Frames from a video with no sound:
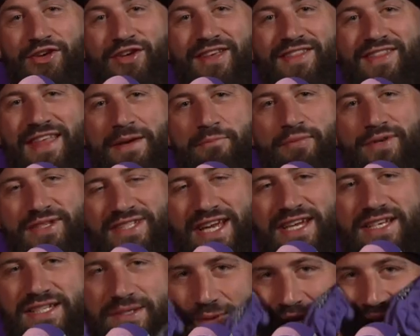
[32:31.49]
can then
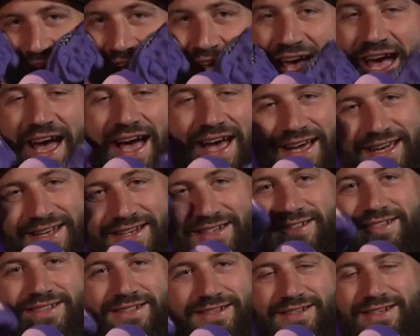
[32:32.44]
pretend to be a cat
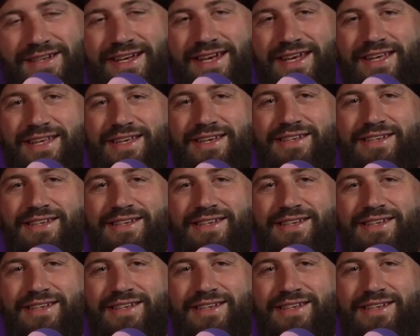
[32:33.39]
and lick